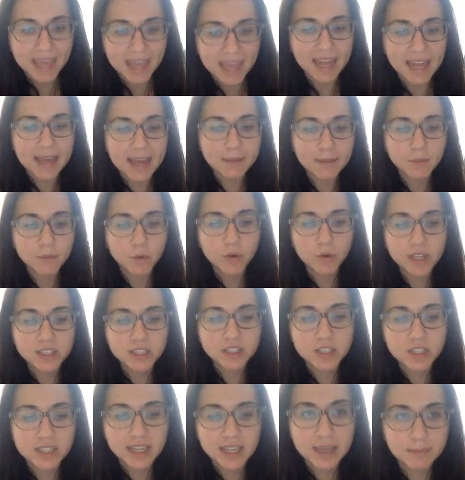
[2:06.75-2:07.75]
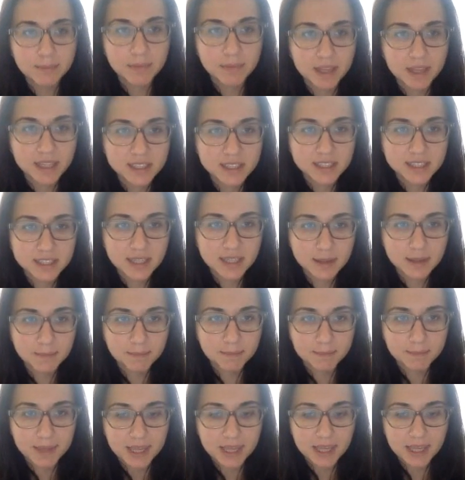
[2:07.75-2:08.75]
and I'm going to name this
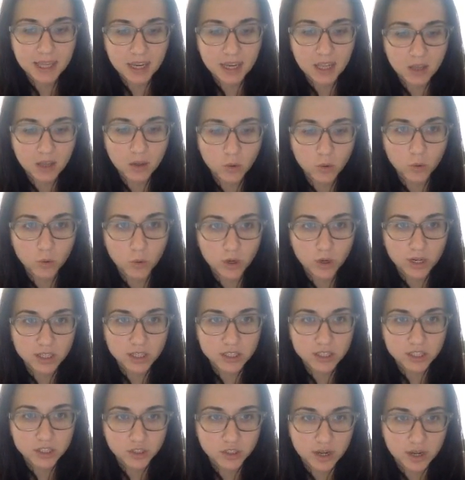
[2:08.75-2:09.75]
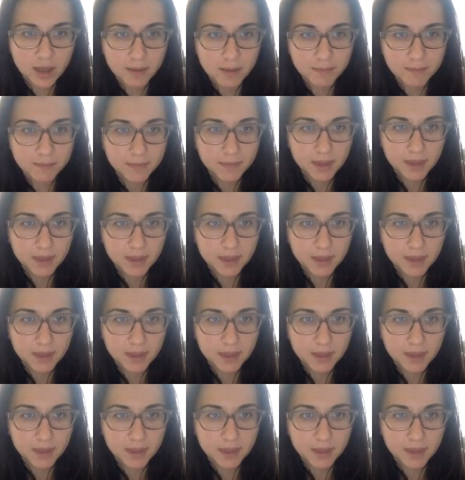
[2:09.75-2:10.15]
Beginning Orchestra